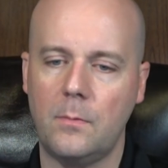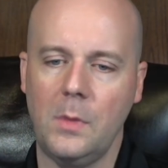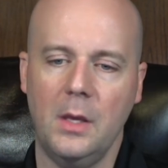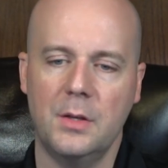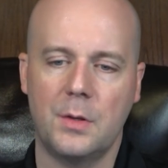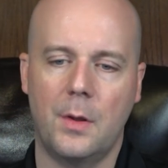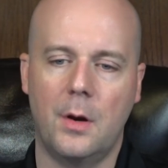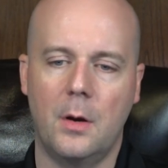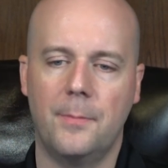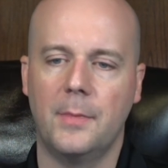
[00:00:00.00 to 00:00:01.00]
So
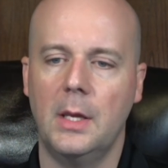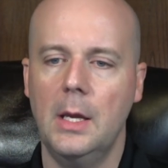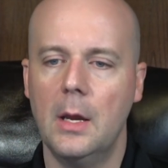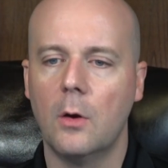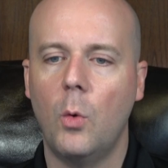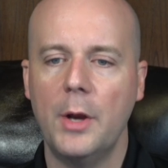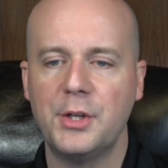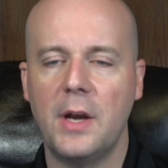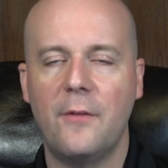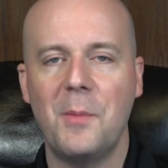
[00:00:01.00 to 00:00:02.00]
there.
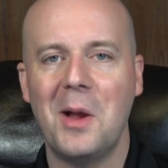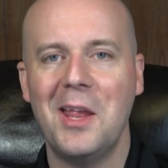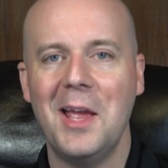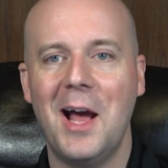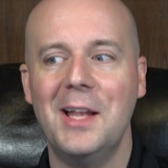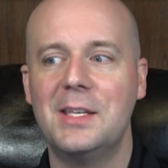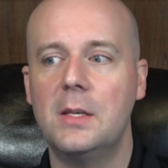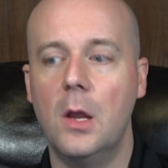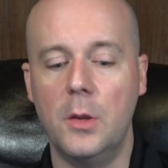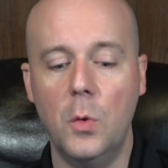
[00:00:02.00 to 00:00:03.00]
Question, everybody.
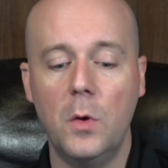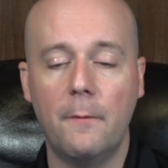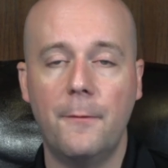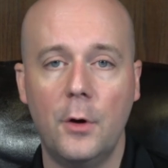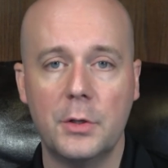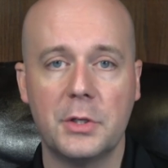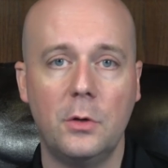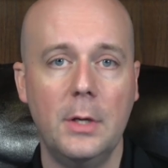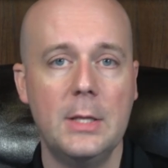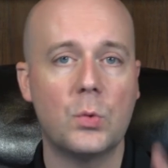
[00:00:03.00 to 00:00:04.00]

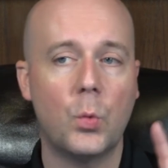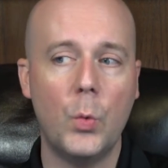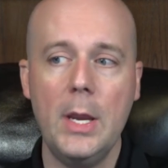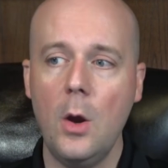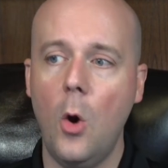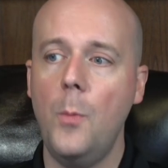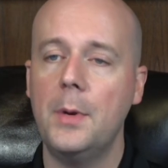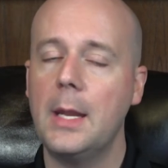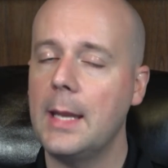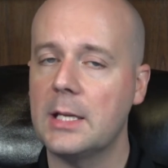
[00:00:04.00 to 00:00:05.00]
Universal is
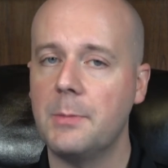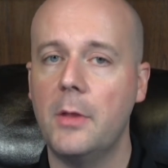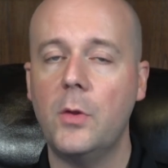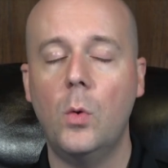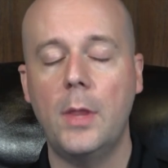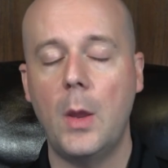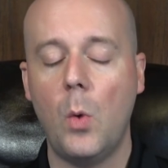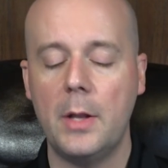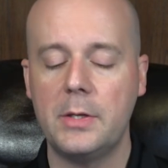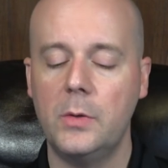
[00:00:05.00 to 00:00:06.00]
reopening next month, or they
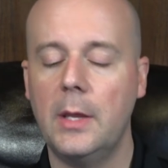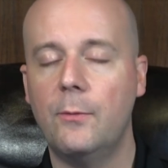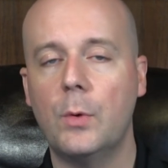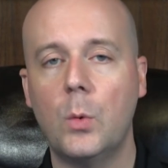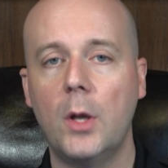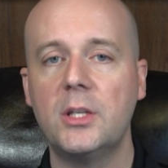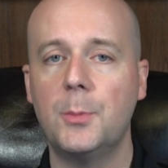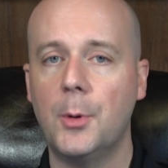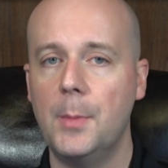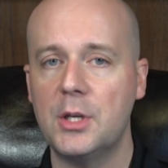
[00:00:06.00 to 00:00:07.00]
want to. They've requested
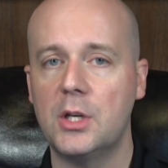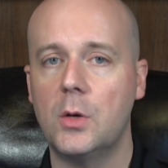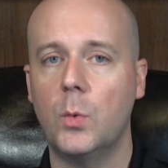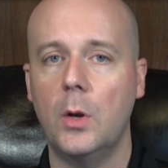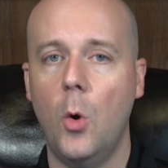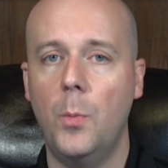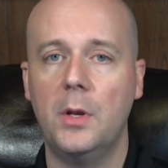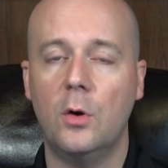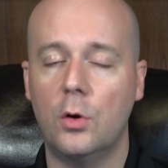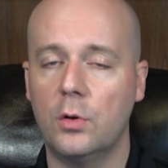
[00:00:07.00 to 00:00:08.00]
permission to
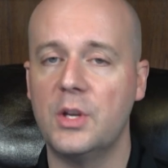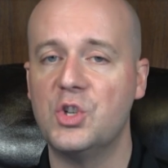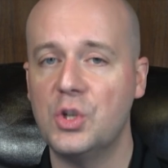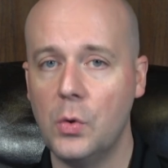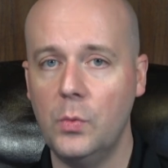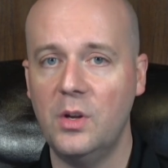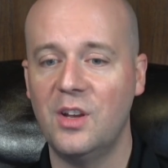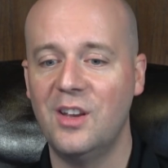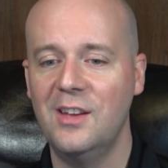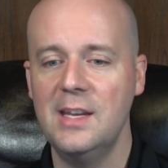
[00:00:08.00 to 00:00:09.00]
reopen early June.
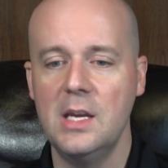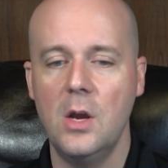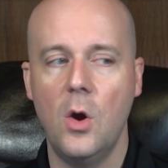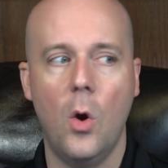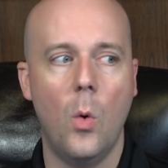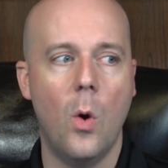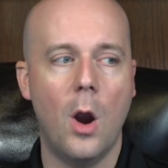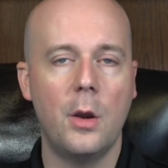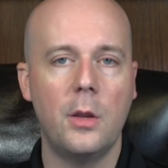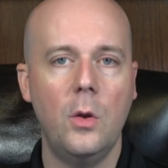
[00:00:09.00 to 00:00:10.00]
Well,
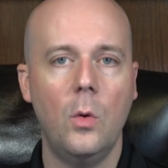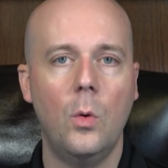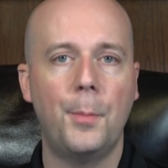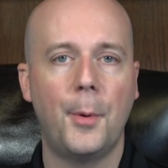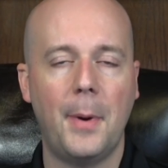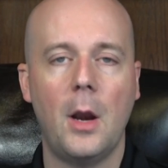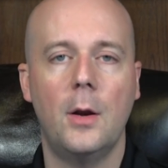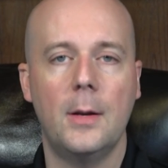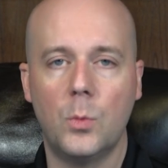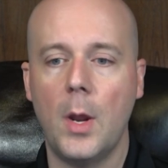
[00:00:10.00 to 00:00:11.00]
are you
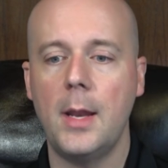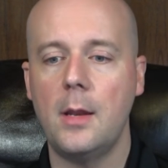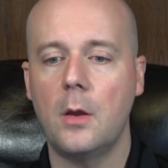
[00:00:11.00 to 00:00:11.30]
prepared and ready to go